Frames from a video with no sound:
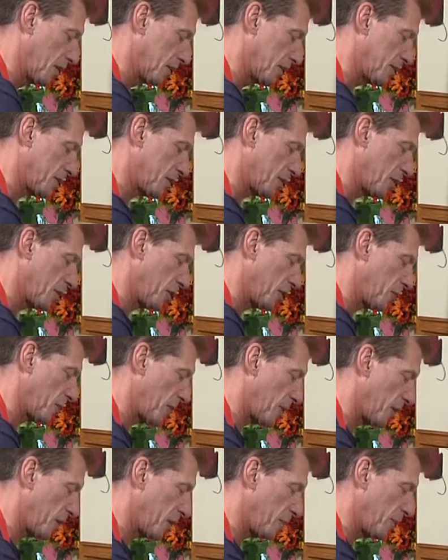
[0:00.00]
So you
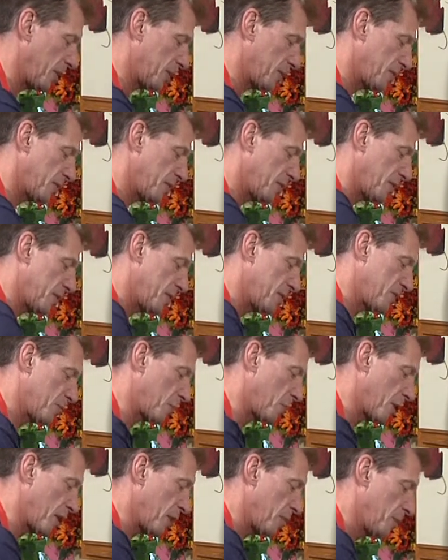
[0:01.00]
want to make sure this is
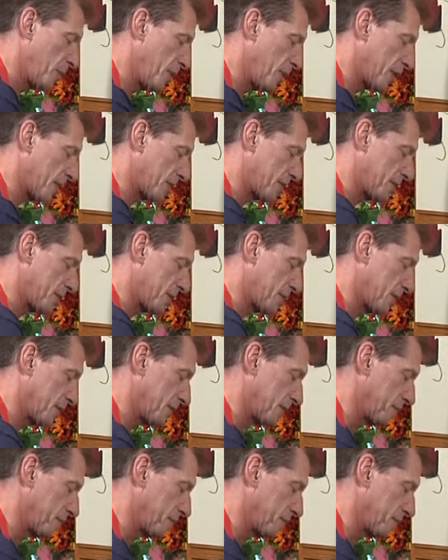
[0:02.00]
well mixed.